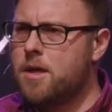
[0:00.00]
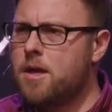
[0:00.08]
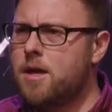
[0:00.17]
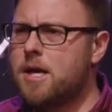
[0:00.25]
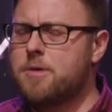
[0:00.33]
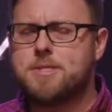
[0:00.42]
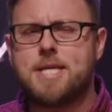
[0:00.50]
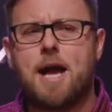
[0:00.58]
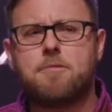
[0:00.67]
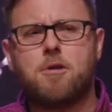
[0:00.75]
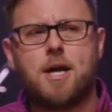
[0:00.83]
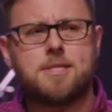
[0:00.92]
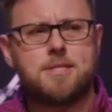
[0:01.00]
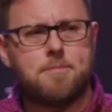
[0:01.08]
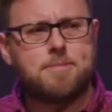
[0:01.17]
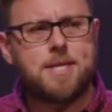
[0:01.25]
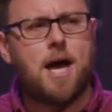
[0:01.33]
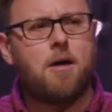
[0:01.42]
And it was after I
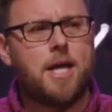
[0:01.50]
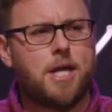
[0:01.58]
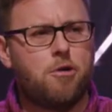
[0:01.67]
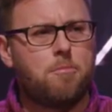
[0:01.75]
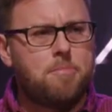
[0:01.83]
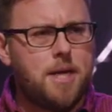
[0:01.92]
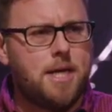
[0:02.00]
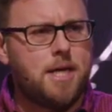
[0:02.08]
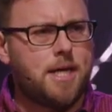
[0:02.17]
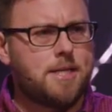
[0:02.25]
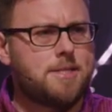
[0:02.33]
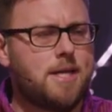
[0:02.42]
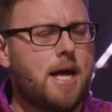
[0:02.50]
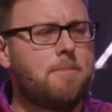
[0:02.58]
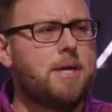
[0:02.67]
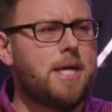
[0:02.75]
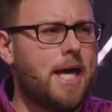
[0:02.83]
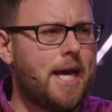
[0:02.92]
stepped out in obedience that I
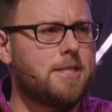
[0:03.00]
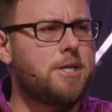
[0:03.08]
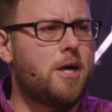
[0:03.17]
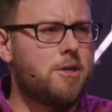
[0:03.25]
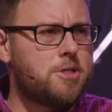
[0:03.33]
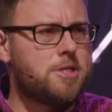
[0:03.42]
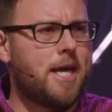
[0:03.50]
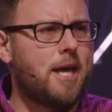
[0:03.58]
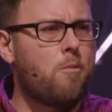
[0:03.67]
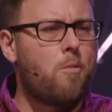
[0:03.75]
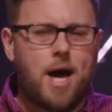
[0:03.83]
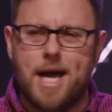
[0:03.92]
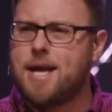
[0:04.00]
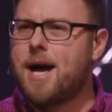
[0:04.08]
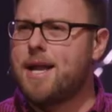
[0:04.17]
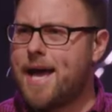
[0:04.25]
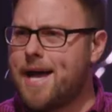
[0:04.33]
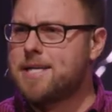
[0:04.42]
began to understand why
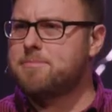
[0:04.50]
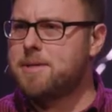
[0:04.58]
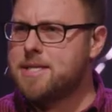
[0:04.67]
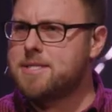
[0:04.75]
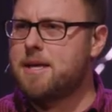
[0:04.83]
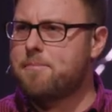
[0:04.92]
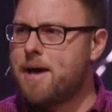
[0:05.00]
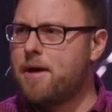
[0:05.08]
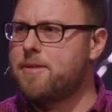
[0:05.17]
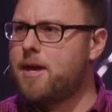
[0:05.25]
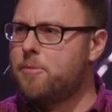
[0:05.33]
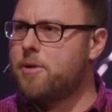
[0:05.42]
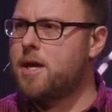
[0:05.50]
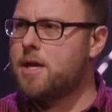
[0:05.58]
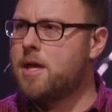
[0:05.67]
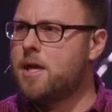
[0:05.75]
God asked me to step out that way.